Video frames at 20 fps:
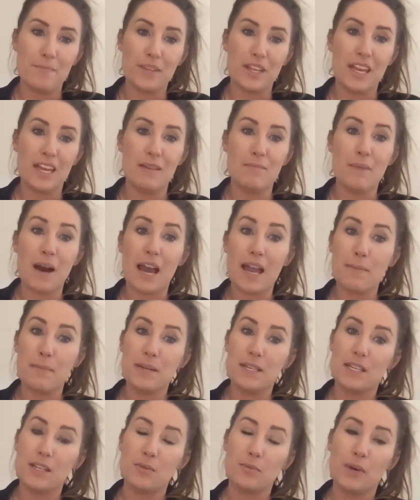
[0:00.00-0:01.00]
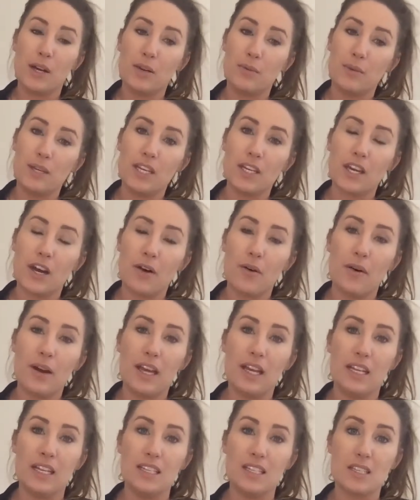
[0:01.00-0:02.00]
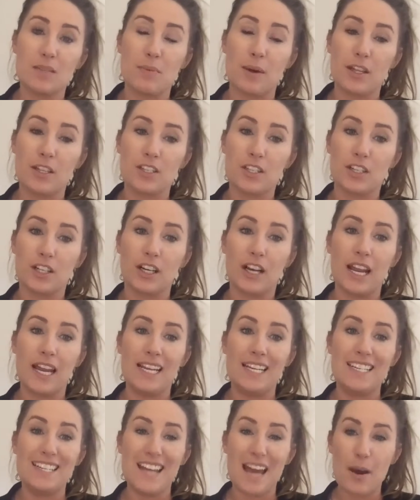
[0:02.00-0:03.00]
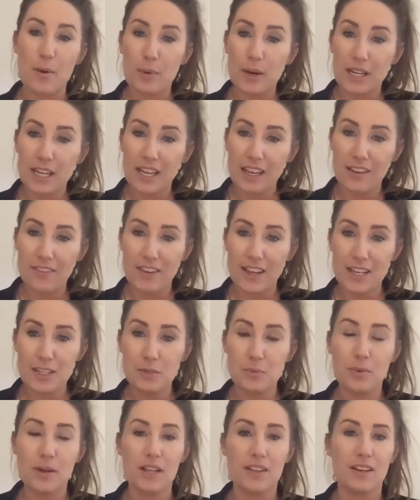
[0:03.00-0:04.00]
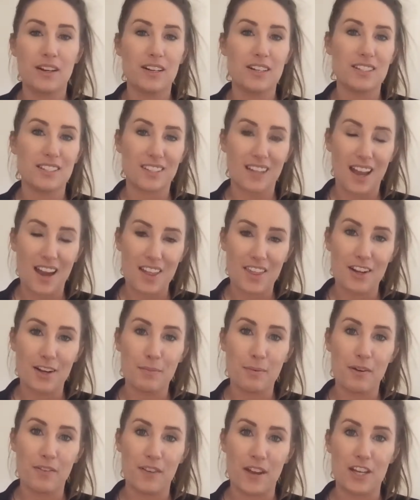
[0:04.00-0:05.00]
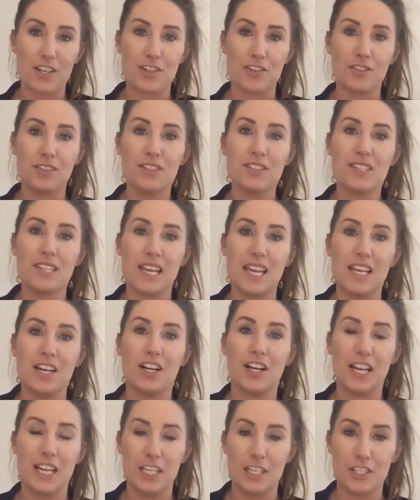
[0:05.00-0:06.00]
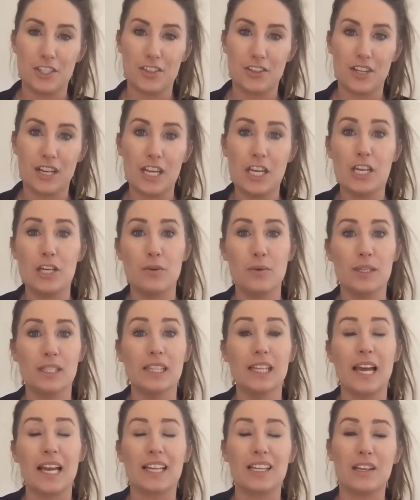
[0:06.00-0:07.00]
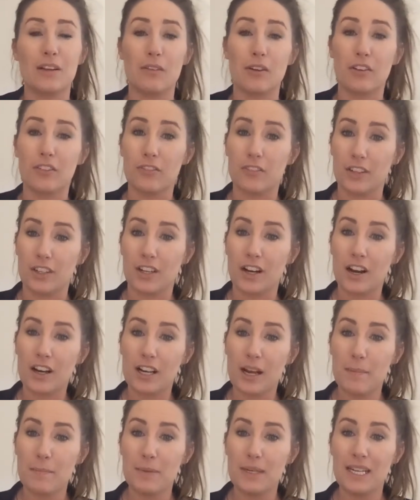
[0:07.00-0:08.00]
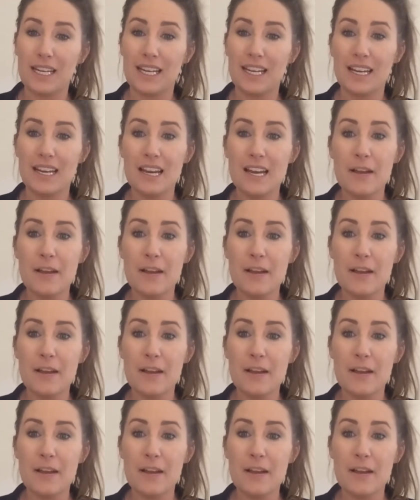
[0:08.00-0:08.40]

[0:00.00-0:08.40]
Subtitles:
In my opinion, when we go and sponsor a networking event where there's other professionals in our industry who would likely refer our company,